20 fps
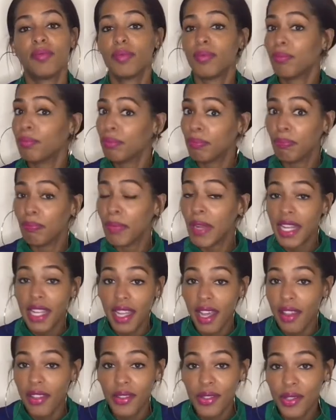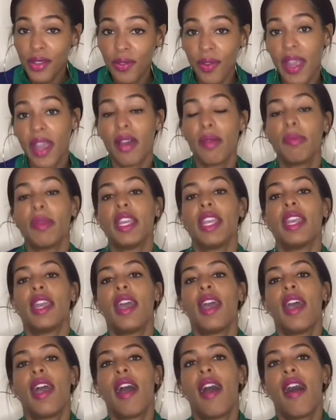many others around me.
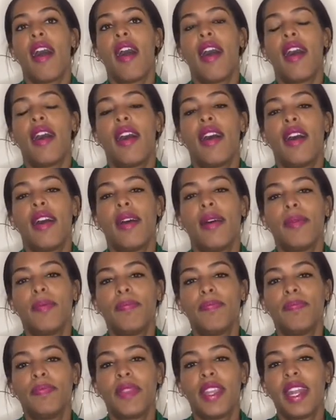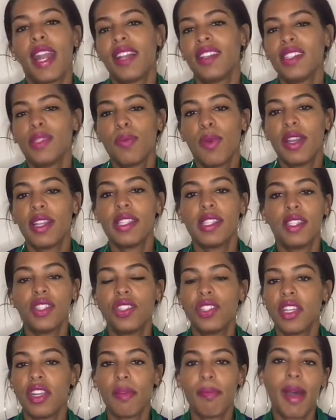And I just wanted to
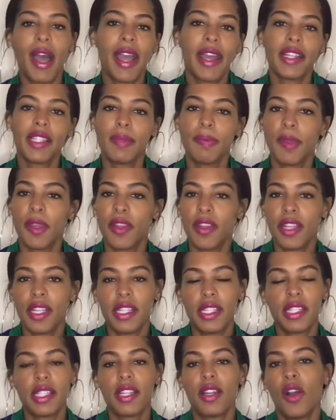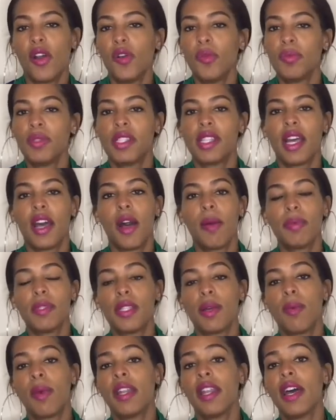share my experience in hopes to help
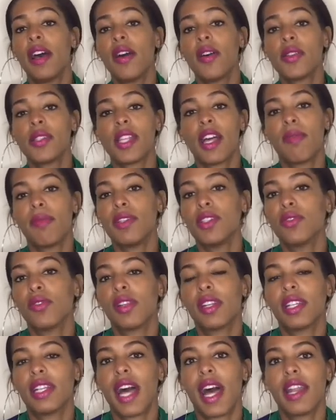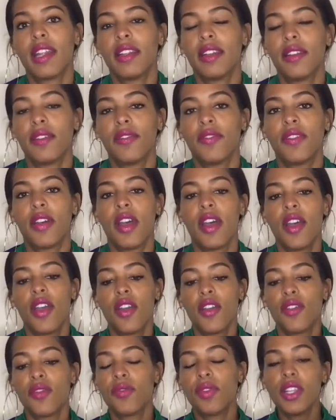someone else. I've been doing a lot of
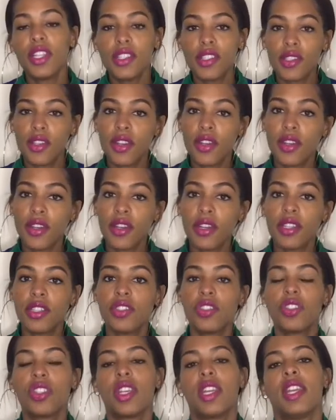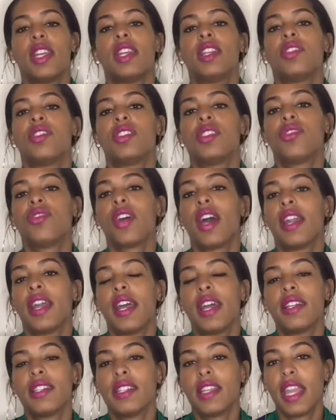research and just trying to
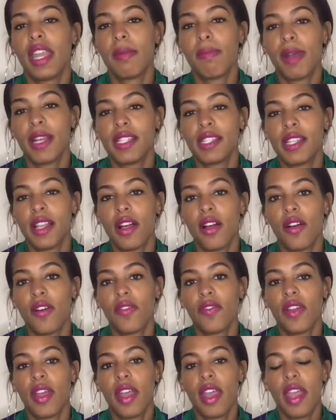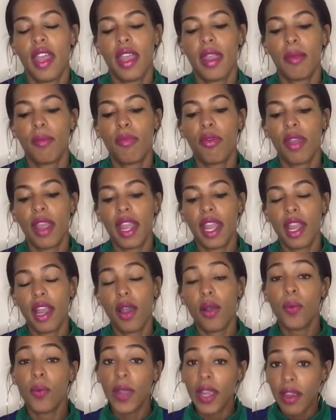educate myself and bring
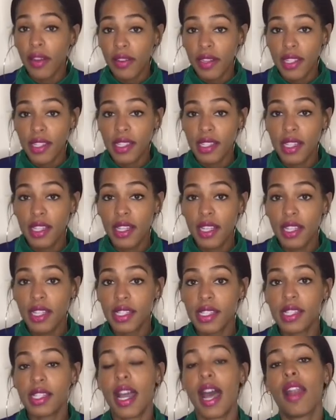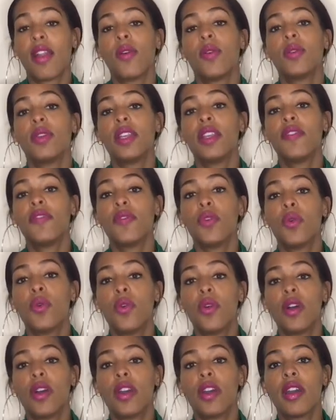awareness to this, not only
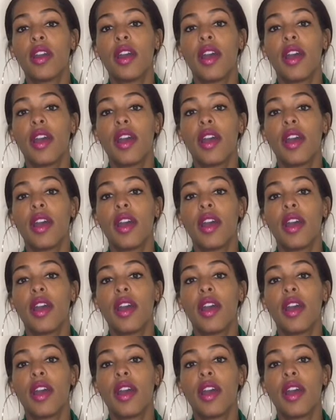for